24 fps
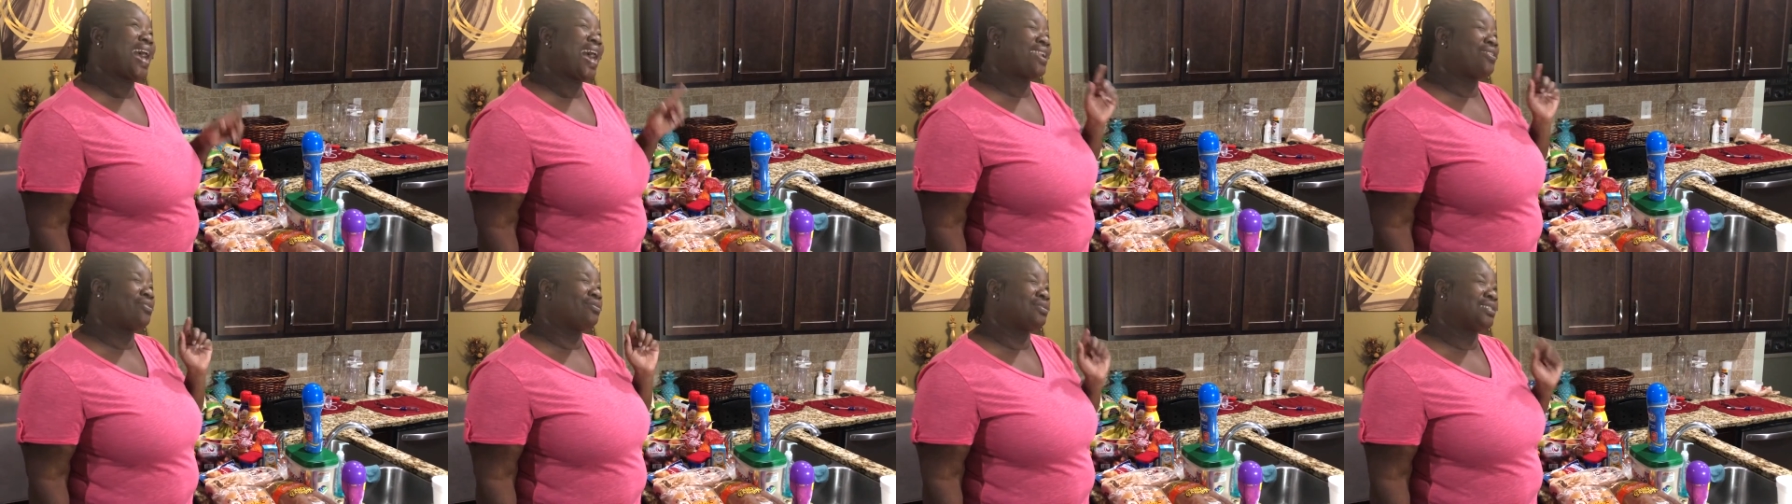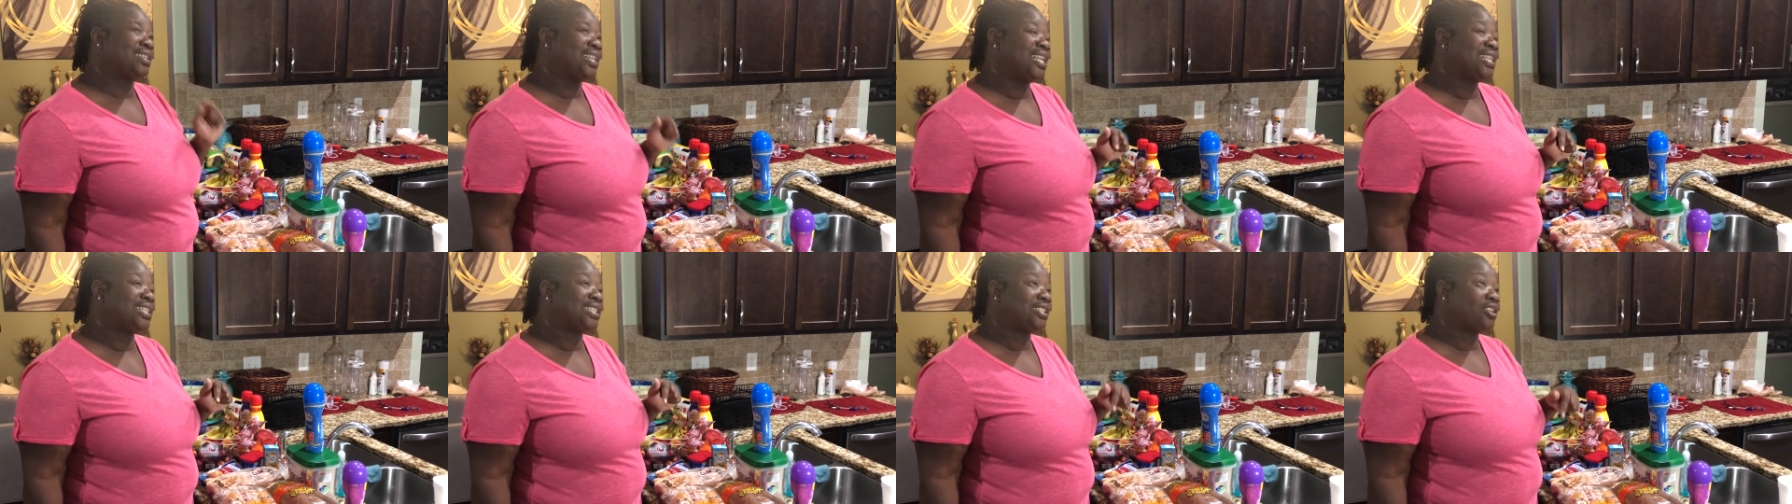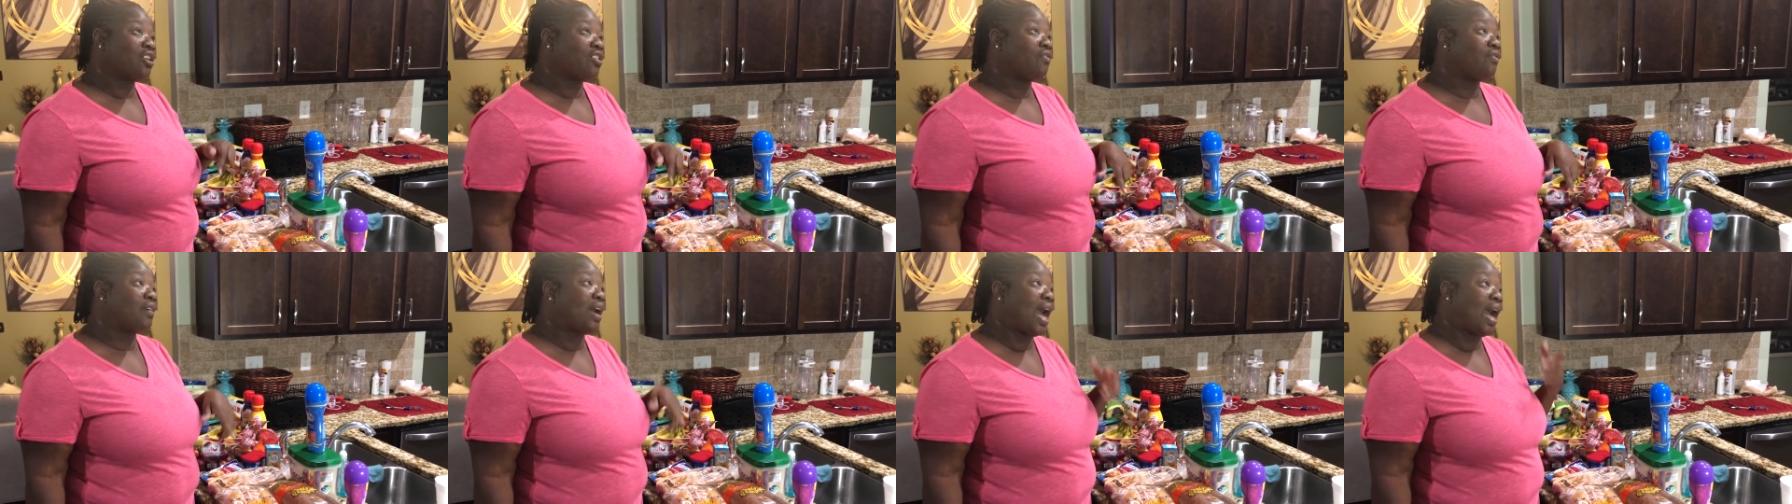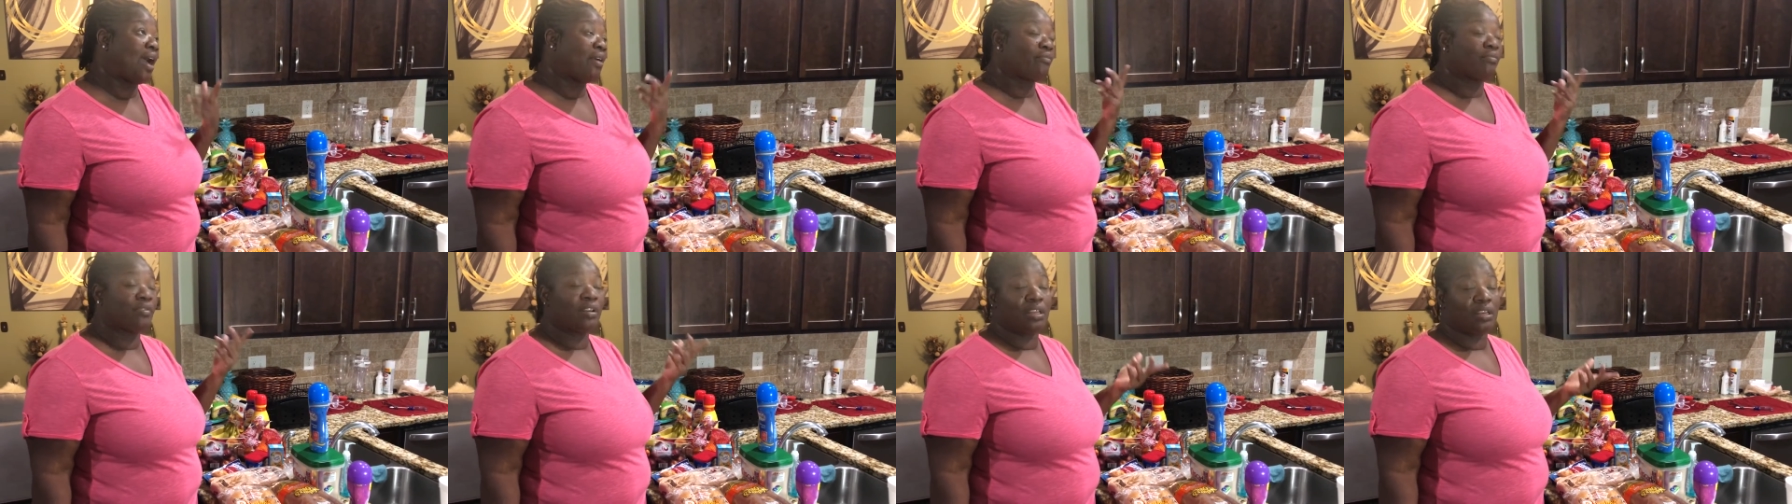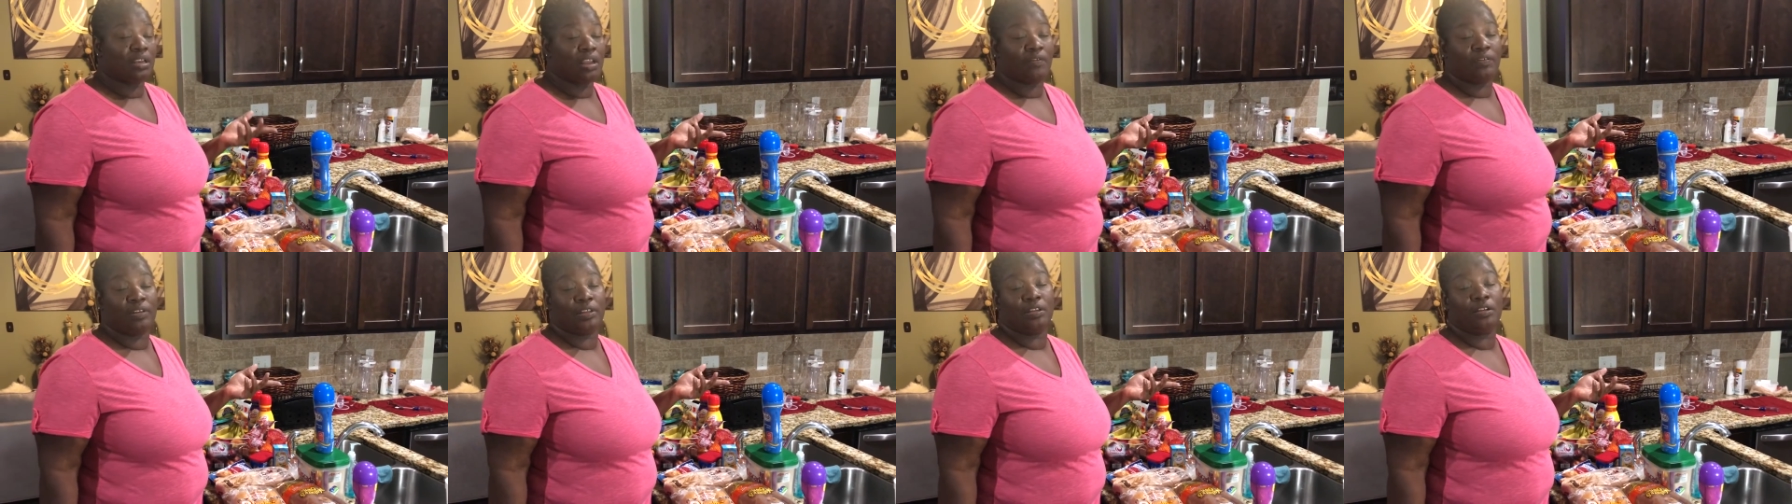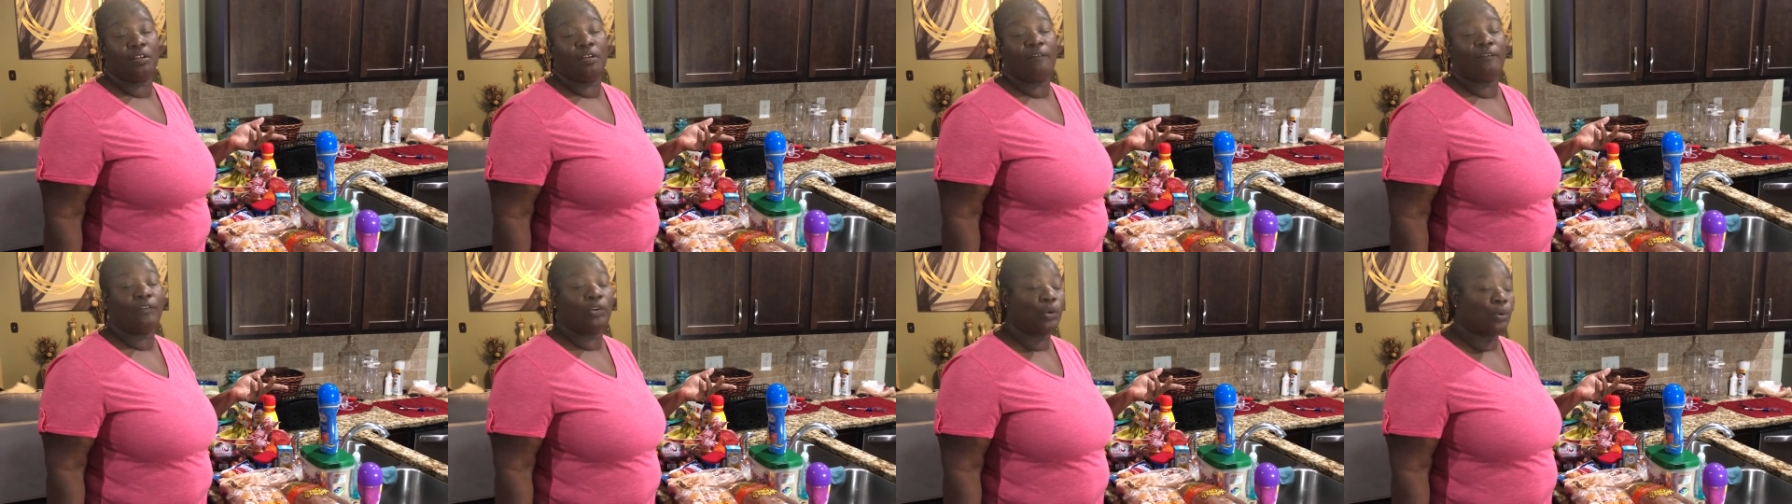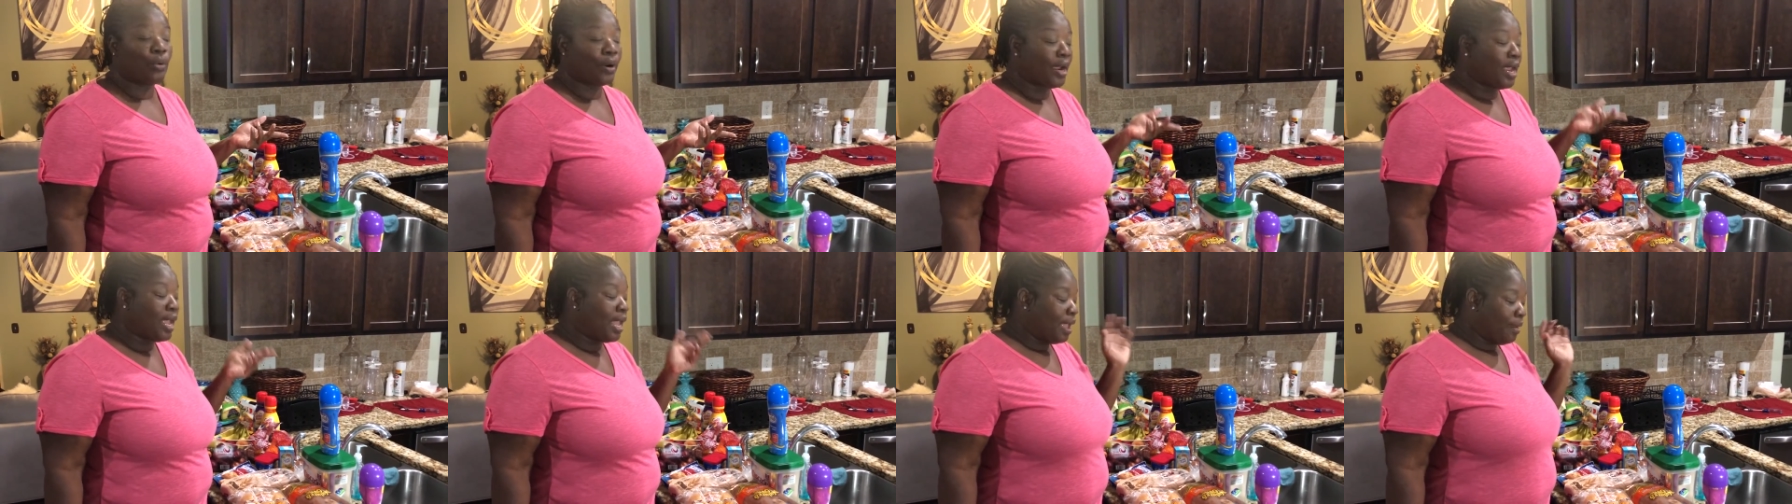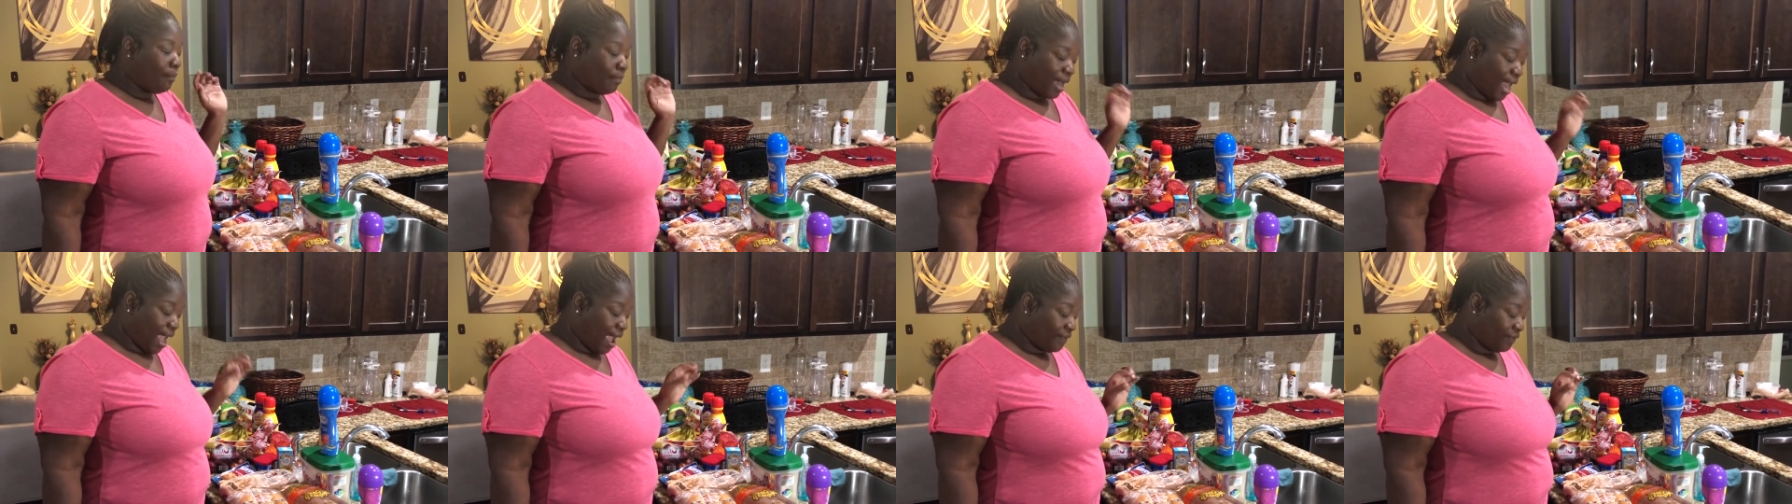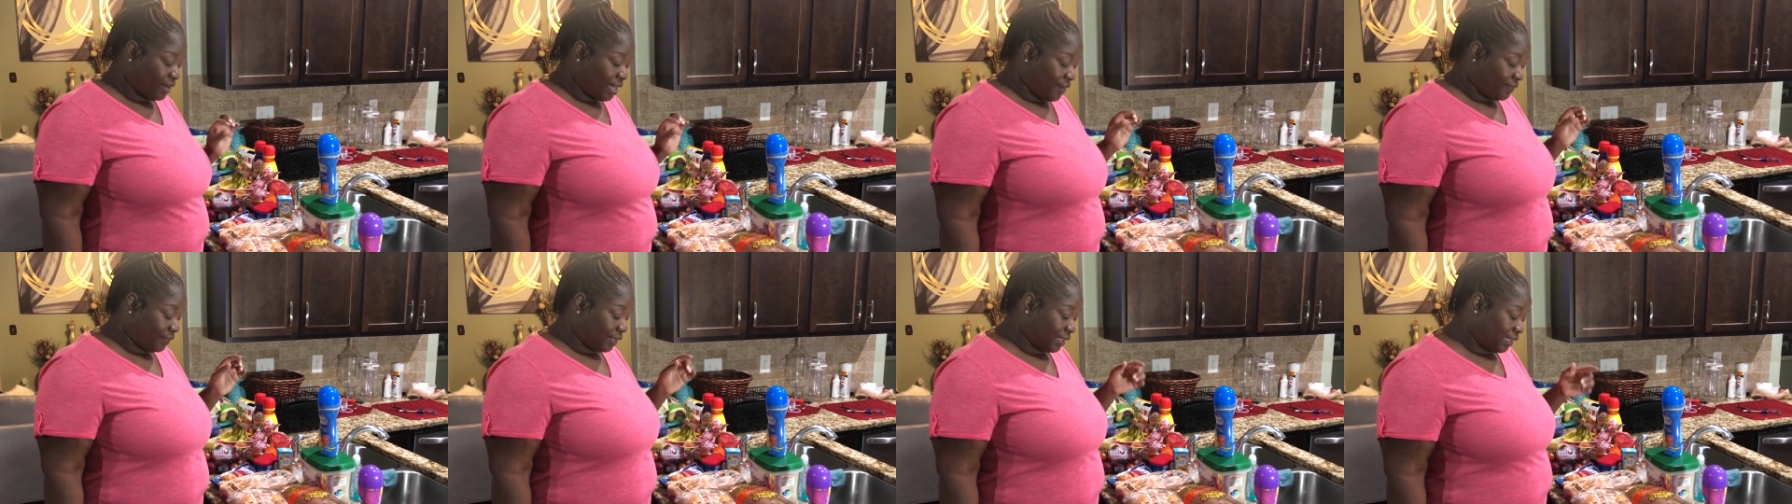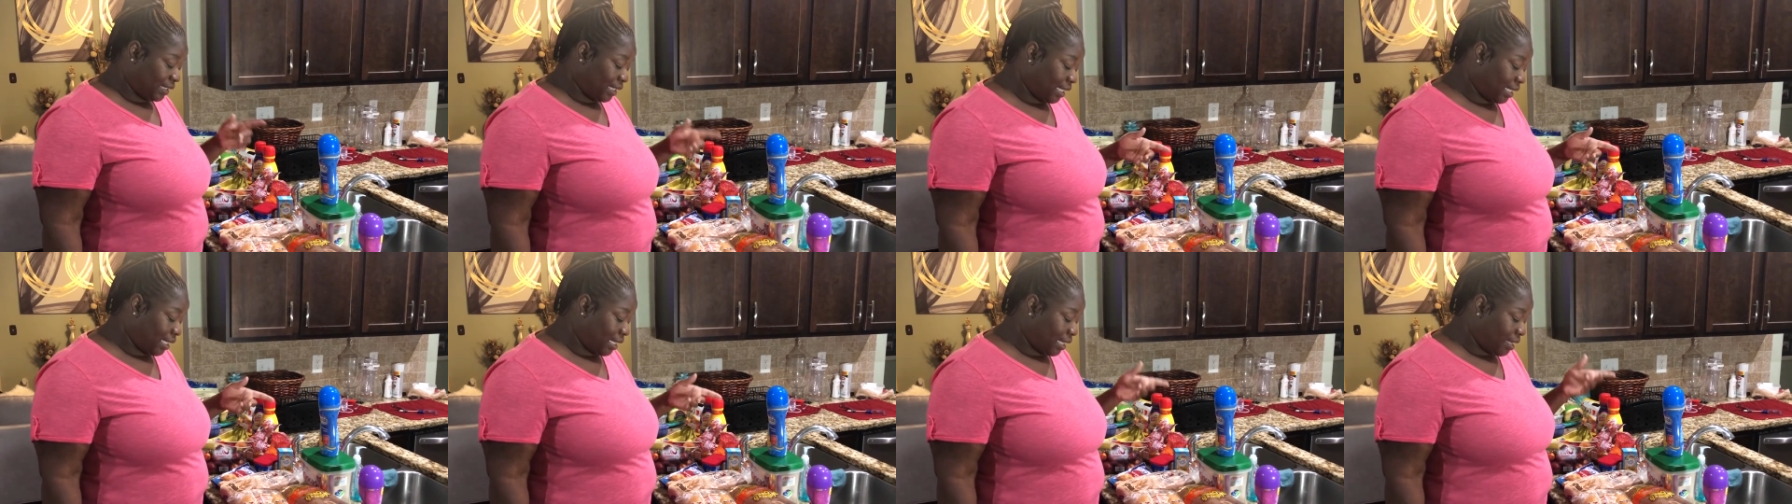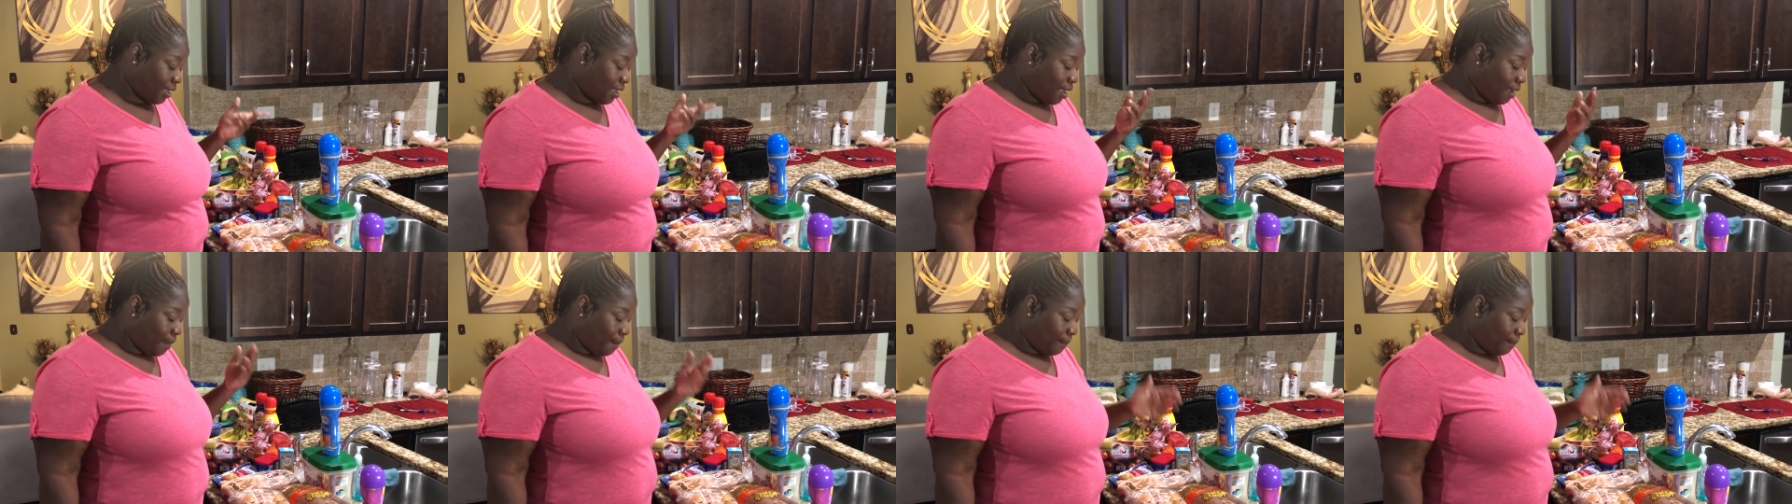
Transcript: I don't think so. I really never looked for it, but I've never seen it.